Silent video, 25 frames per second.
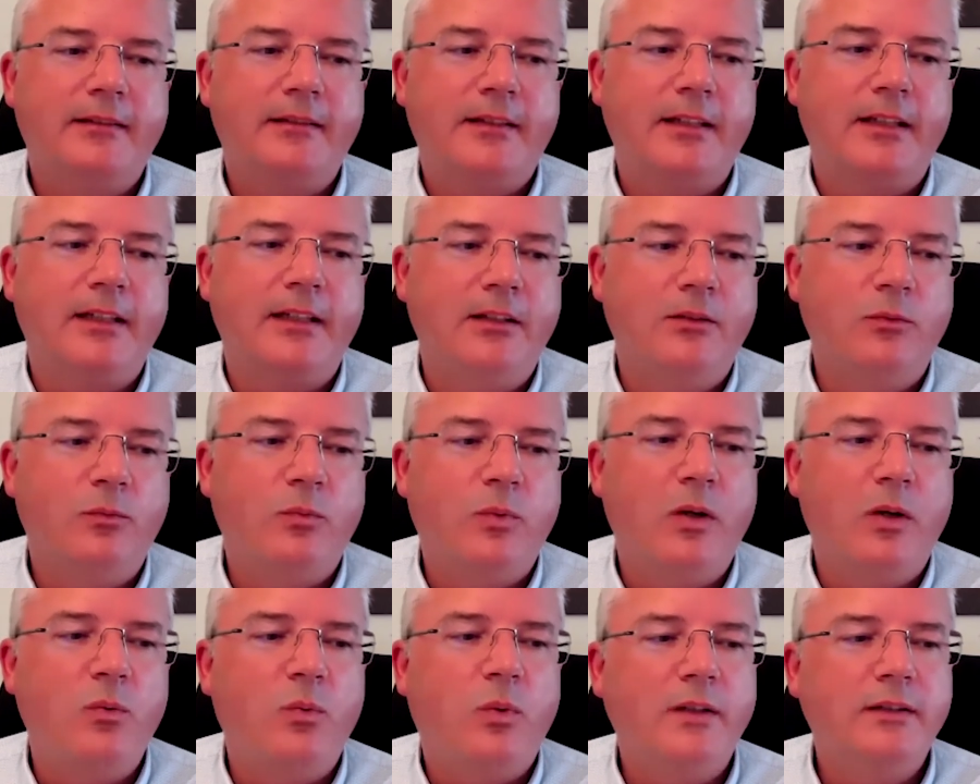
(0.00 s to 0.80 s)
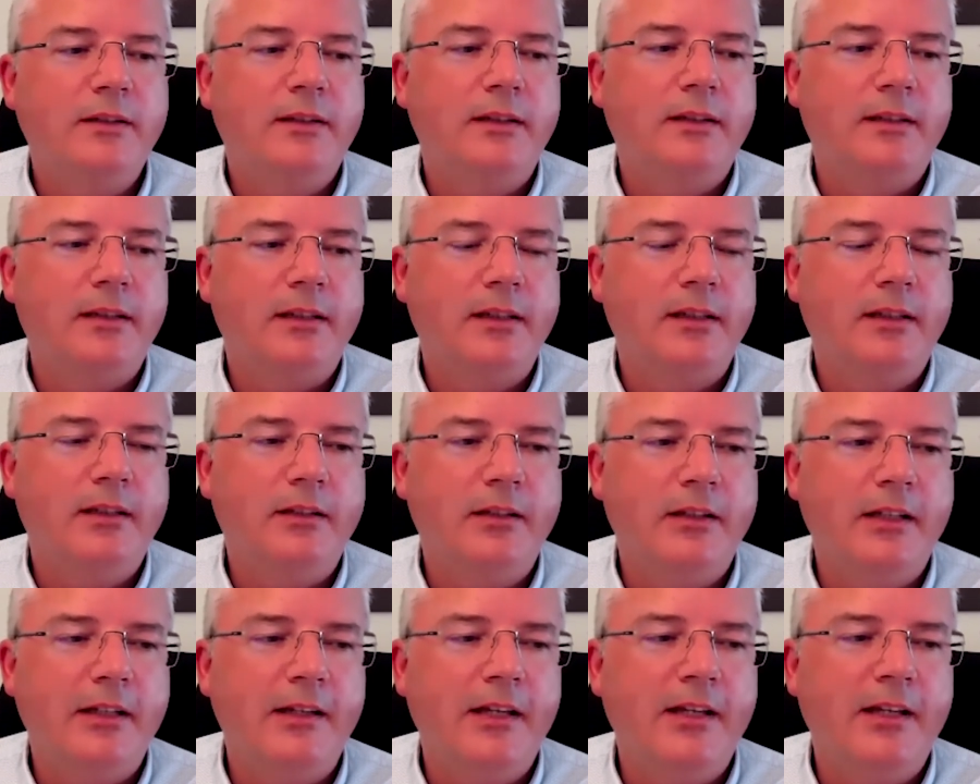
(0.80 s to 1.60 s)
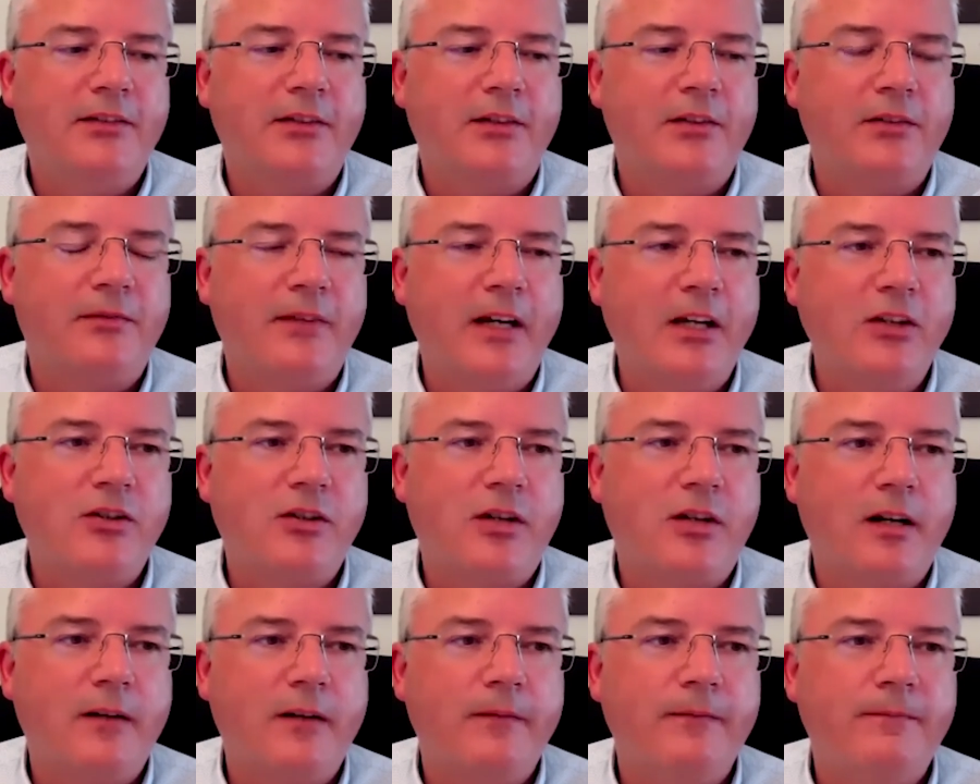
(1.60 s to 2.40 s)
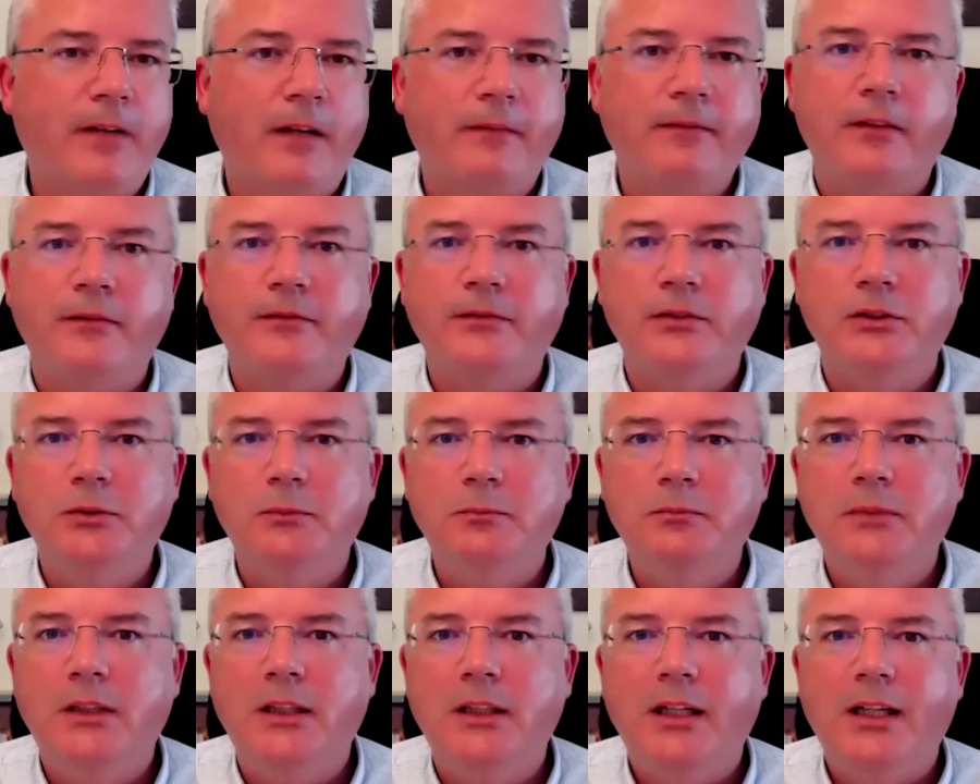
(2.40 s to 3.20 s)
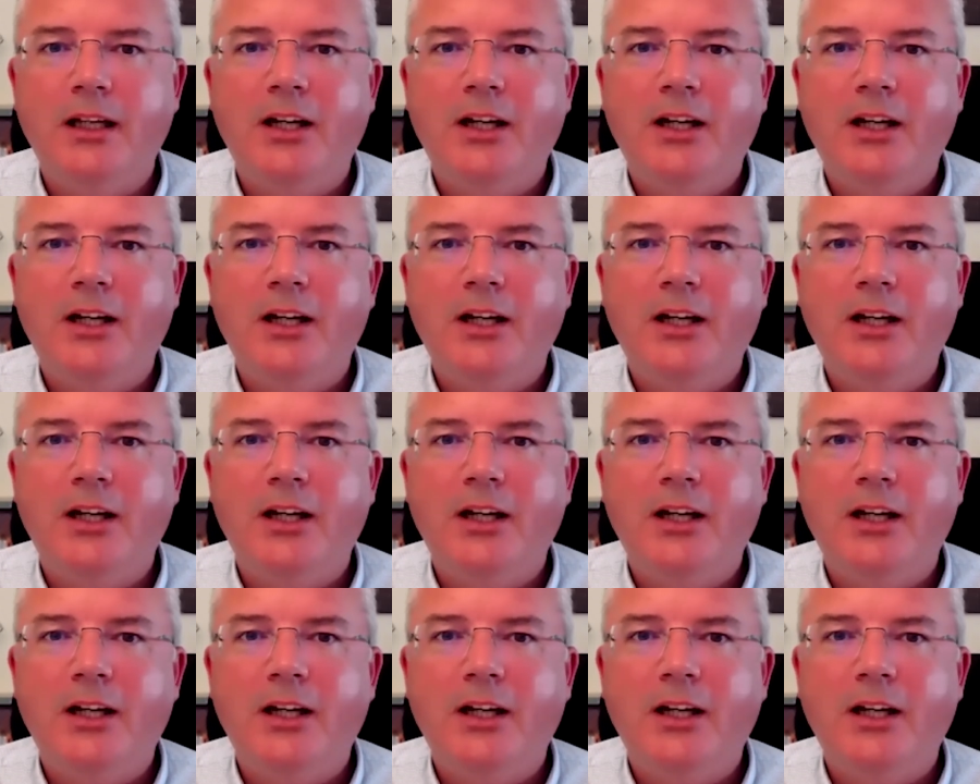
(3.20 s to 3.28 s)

it a French term, va-va-voom,